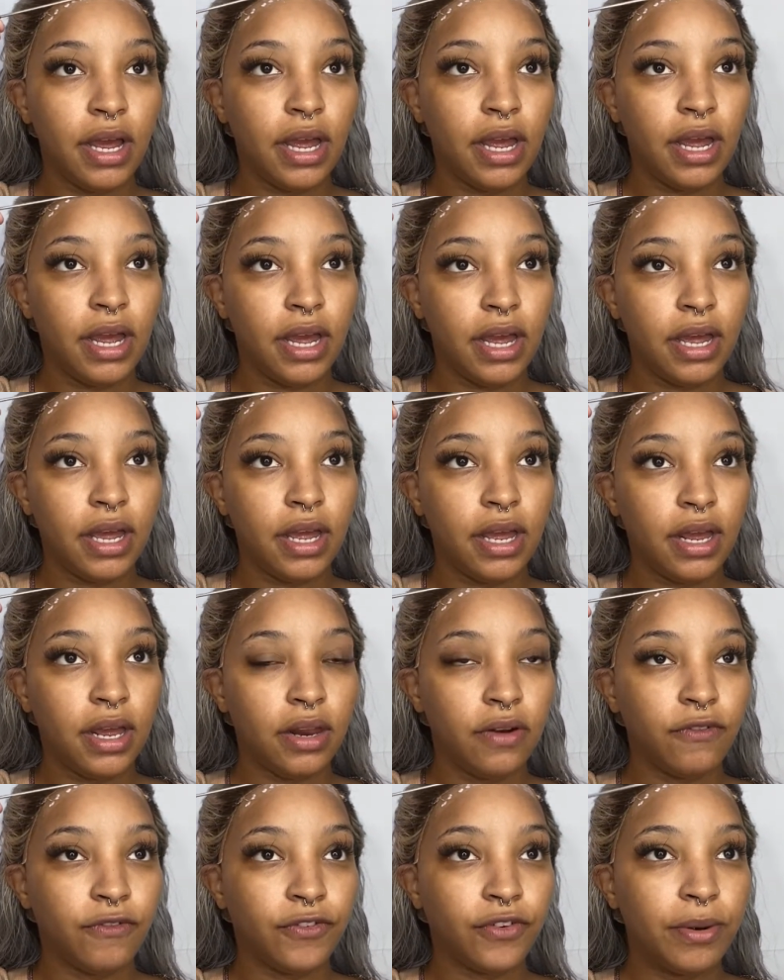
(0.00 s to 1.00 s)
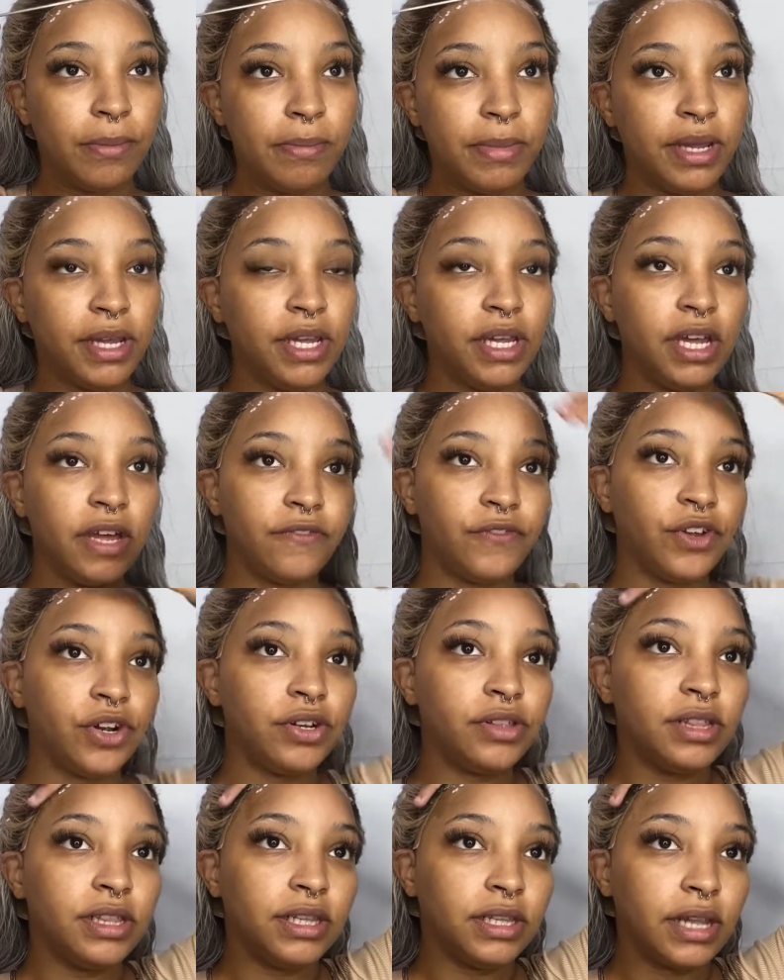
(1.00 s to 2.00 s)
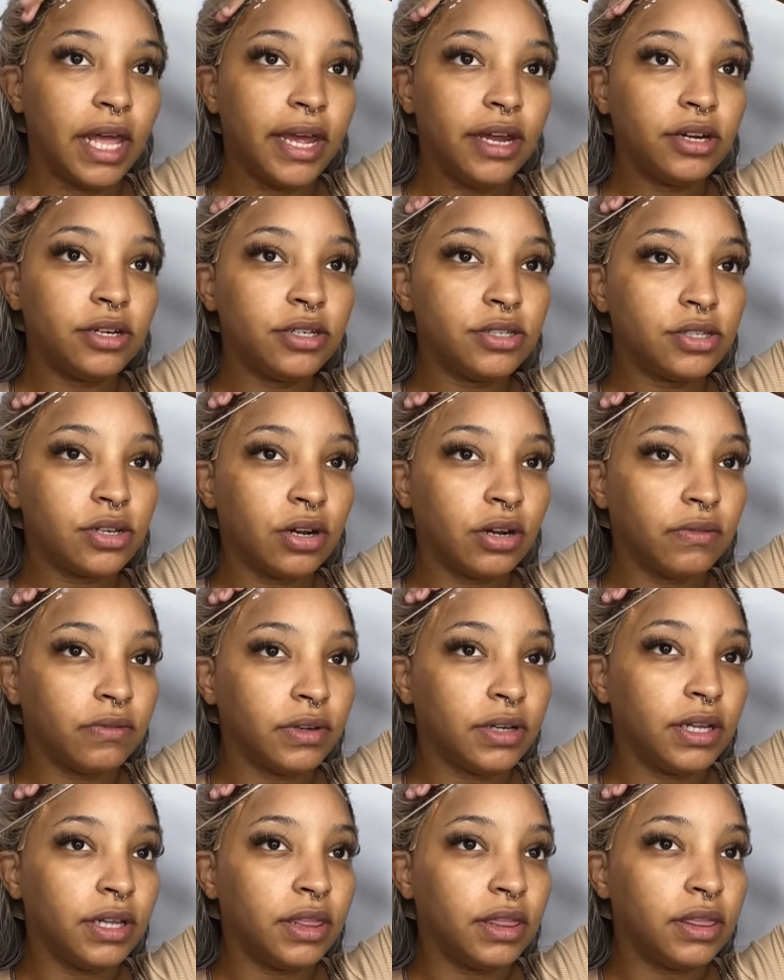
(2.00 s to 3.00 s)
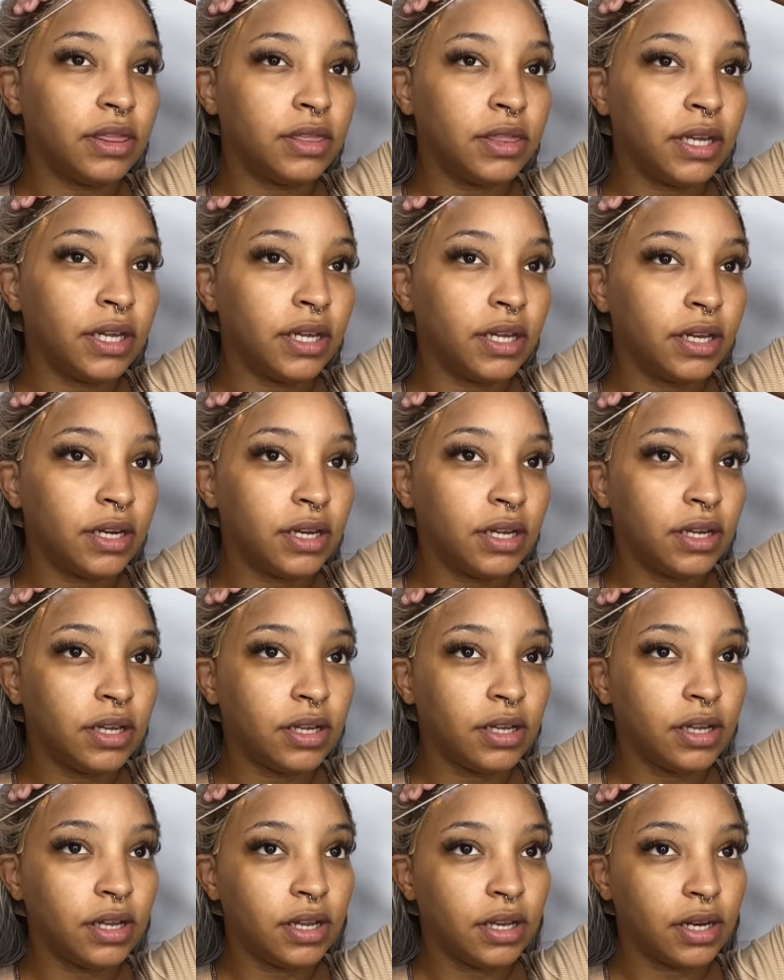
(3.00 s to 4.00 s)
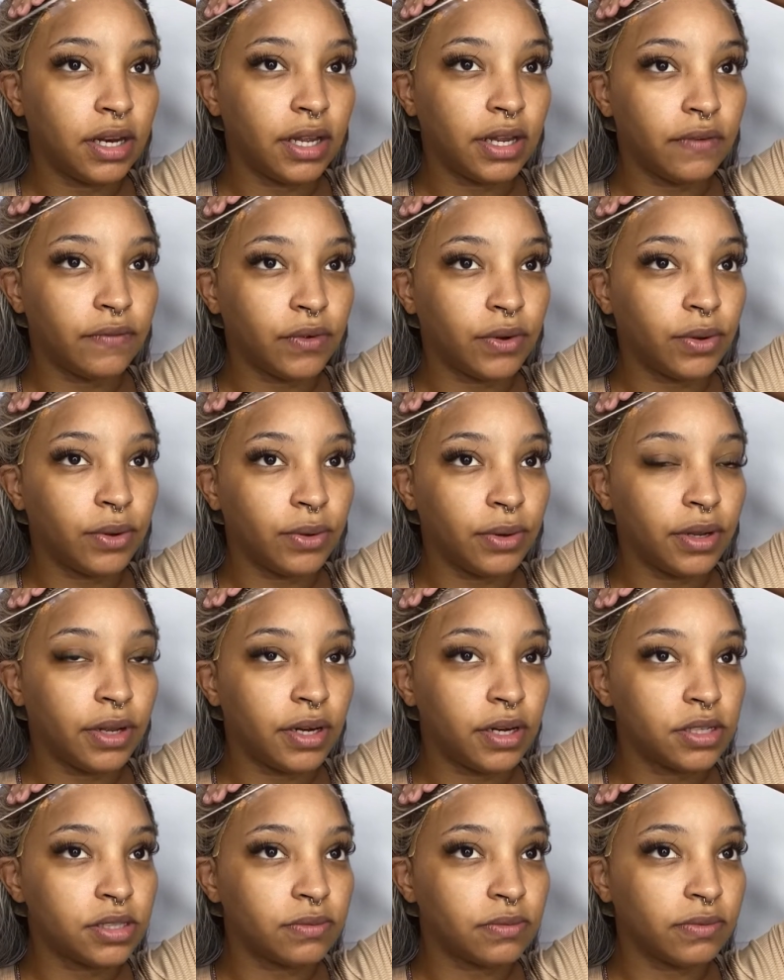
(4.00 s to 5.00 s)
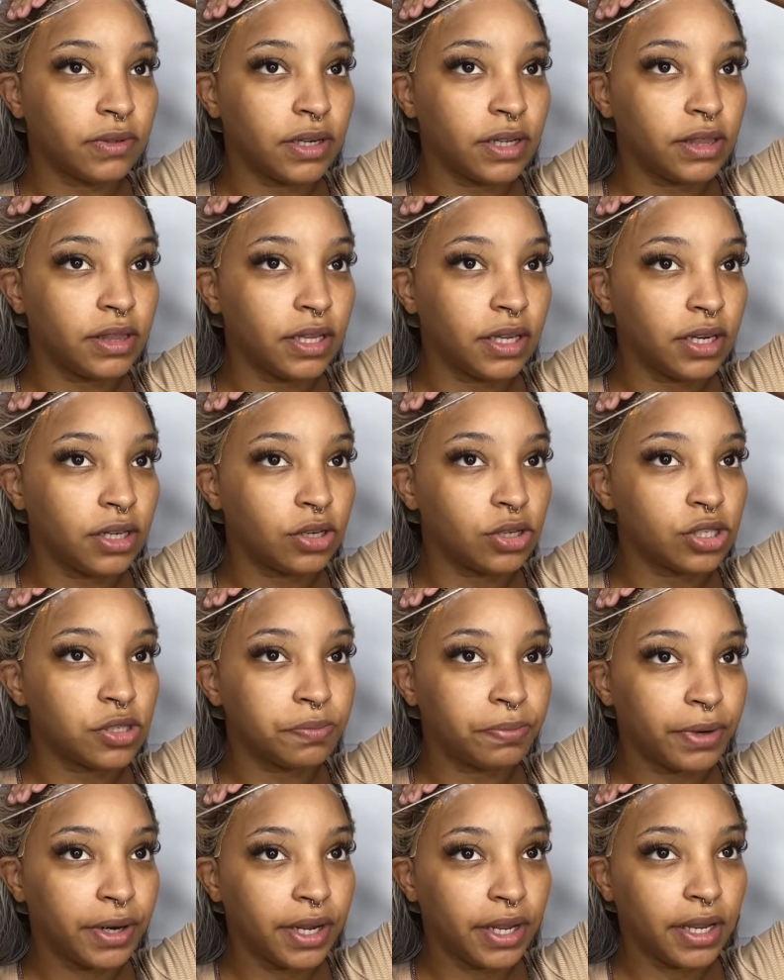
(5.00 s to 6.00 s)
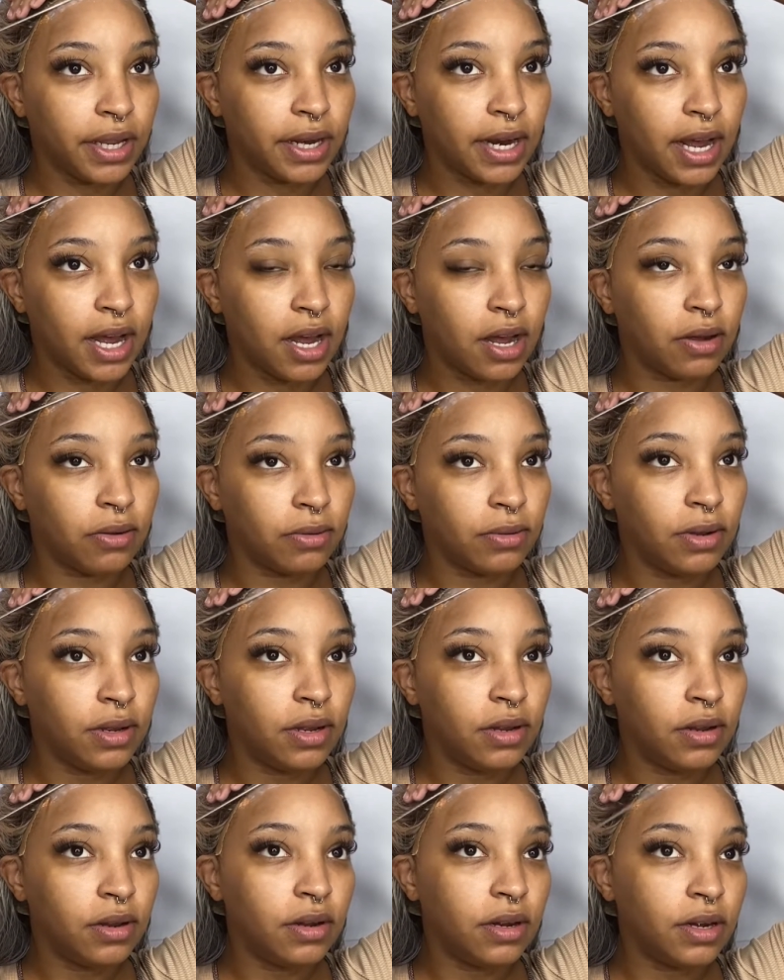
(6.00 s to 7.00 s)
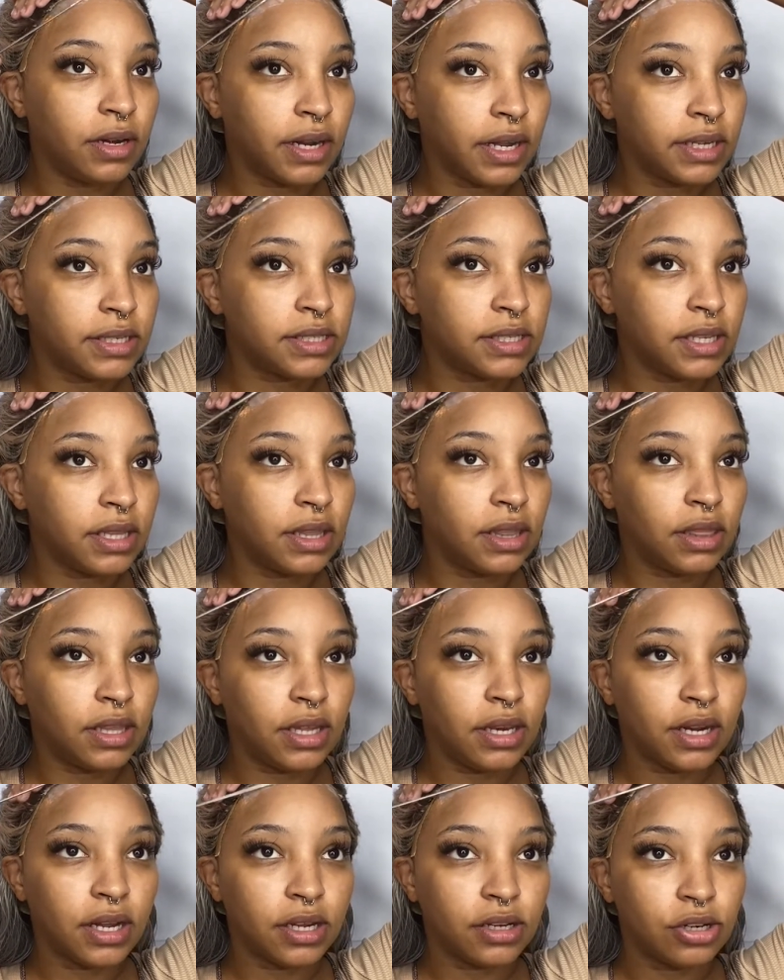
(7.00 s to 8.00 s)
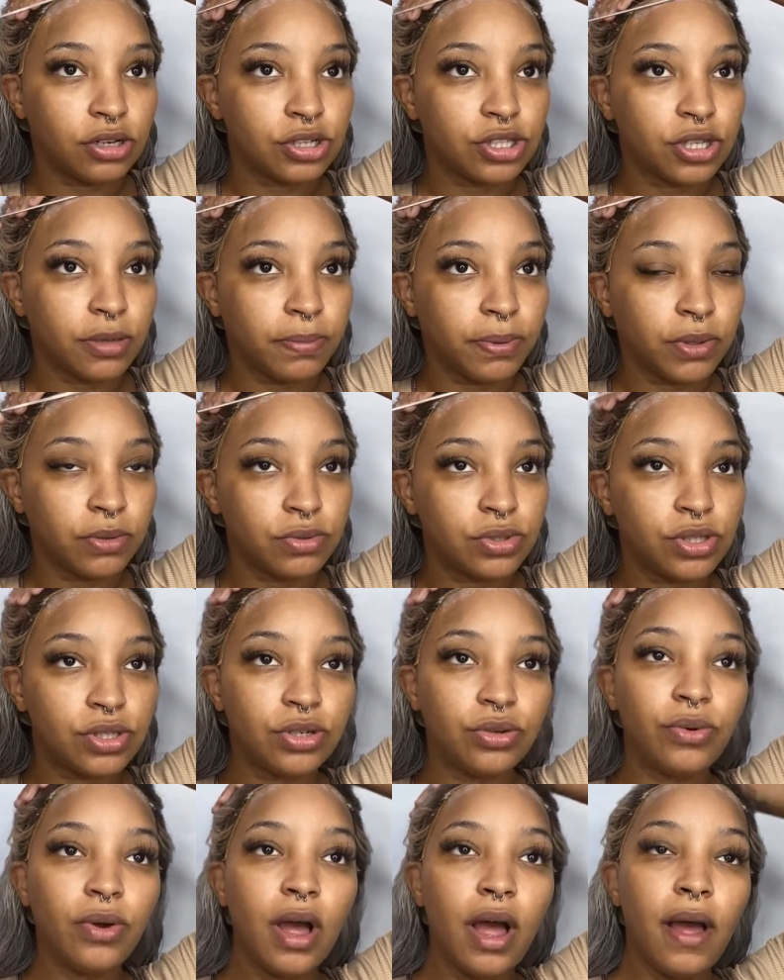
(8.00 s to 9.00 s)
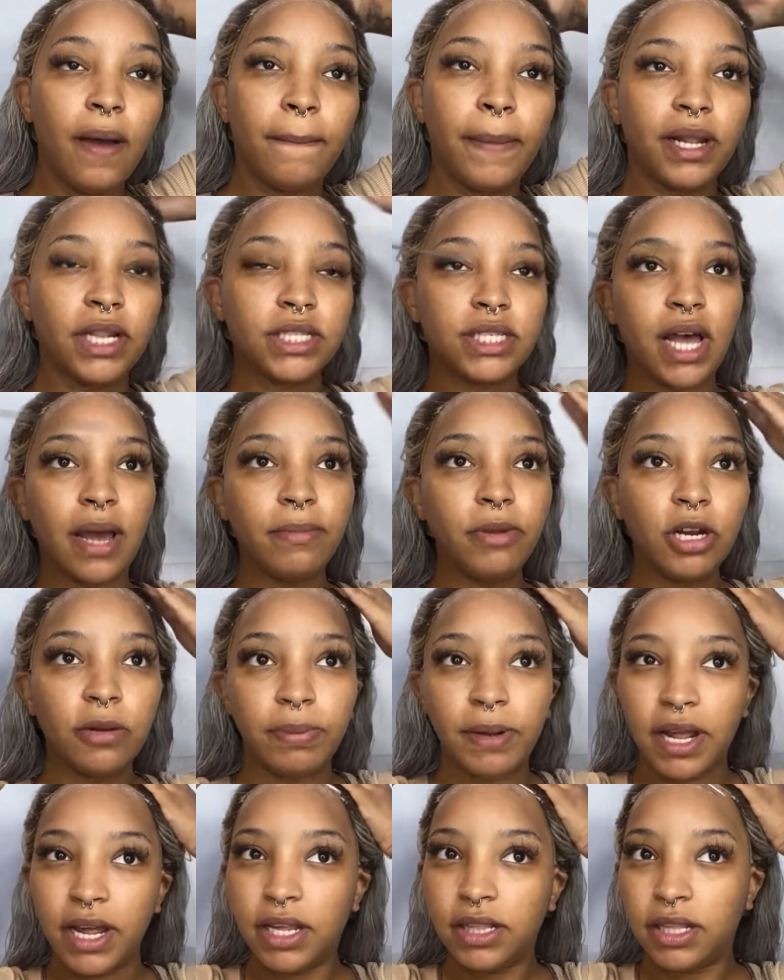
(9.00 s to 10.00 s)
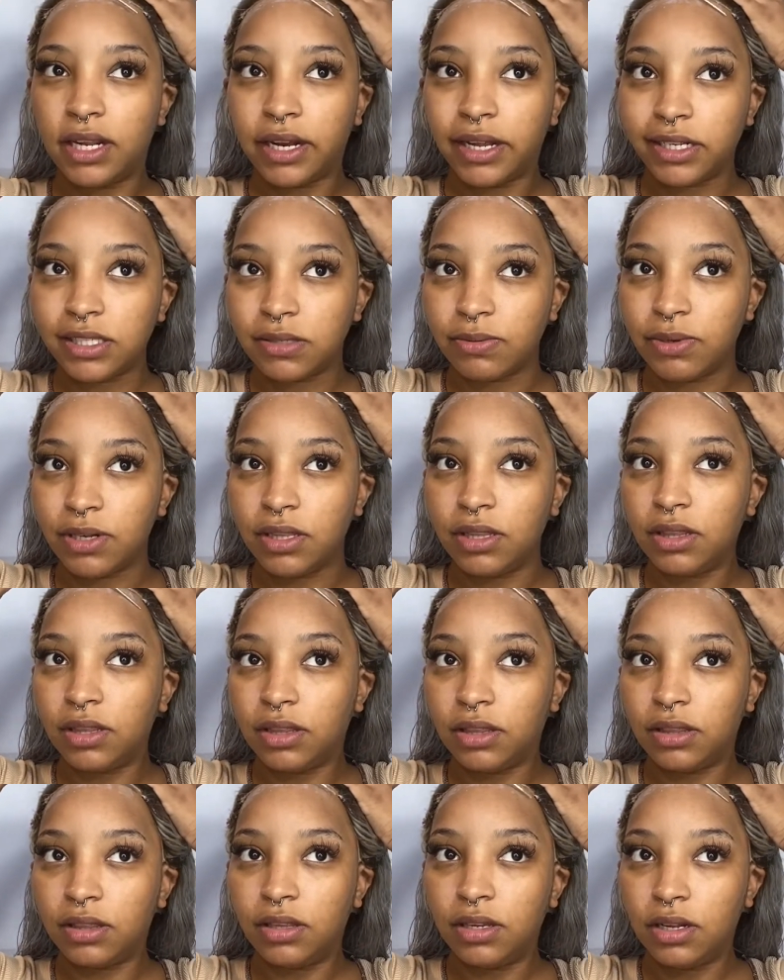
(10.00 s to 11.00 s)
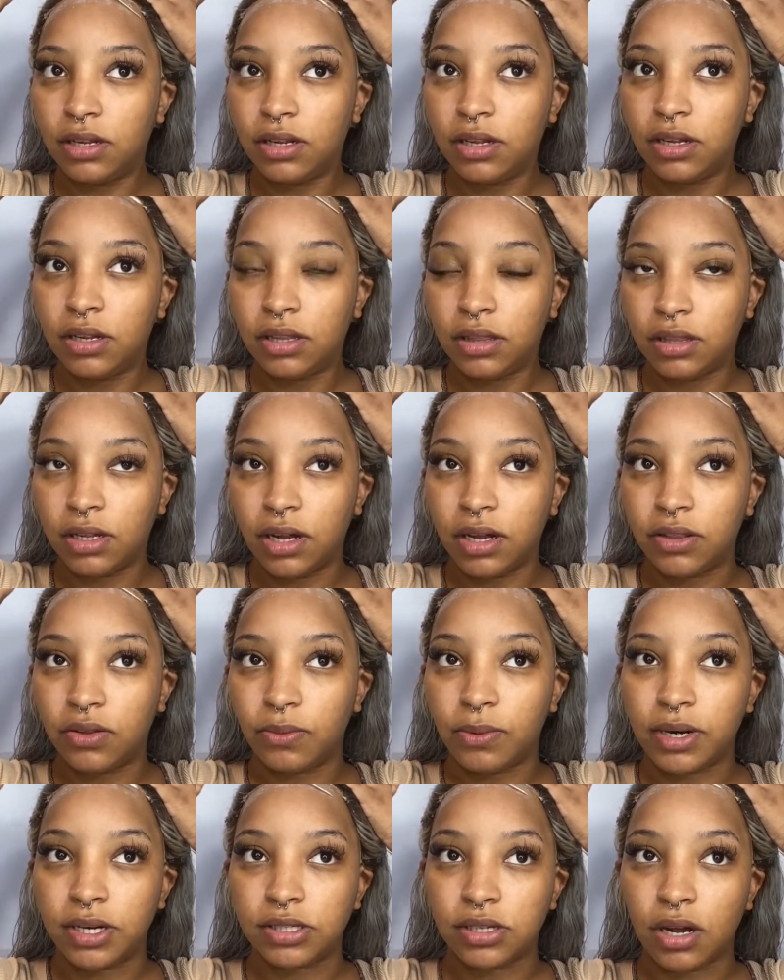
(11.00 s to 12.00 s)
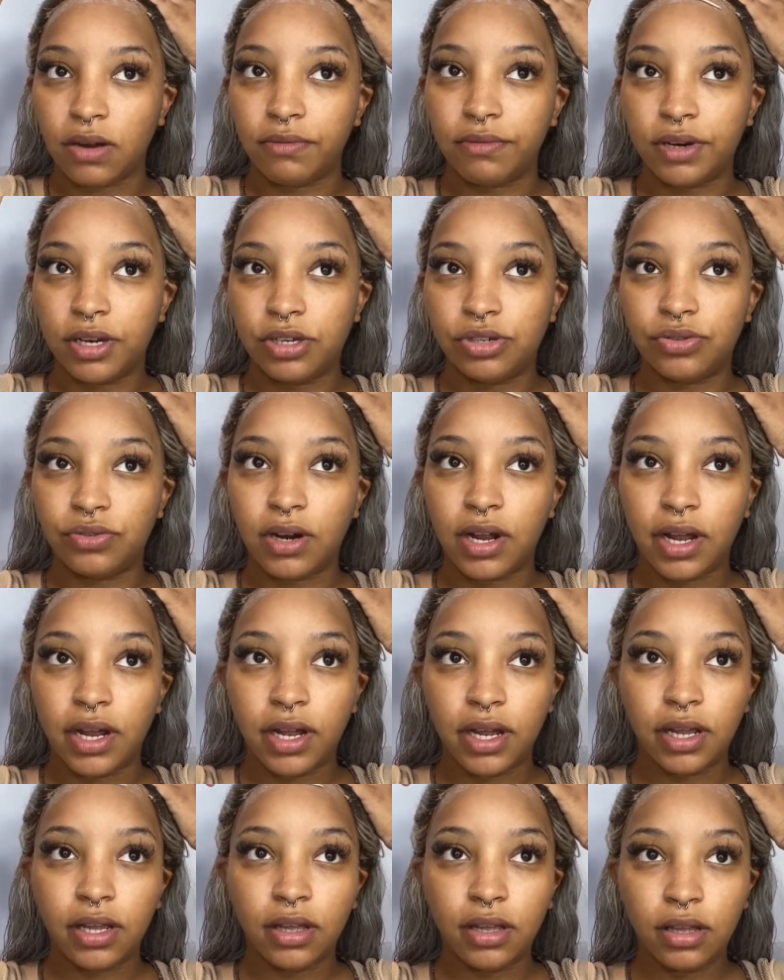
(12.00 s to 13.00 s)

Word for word: And for me, if your layers are really thin, like if you're coating it, it's really thin, you're spreading it out nice and thin how you're supposed to. By the time you're applying the next one, the other one is already dry.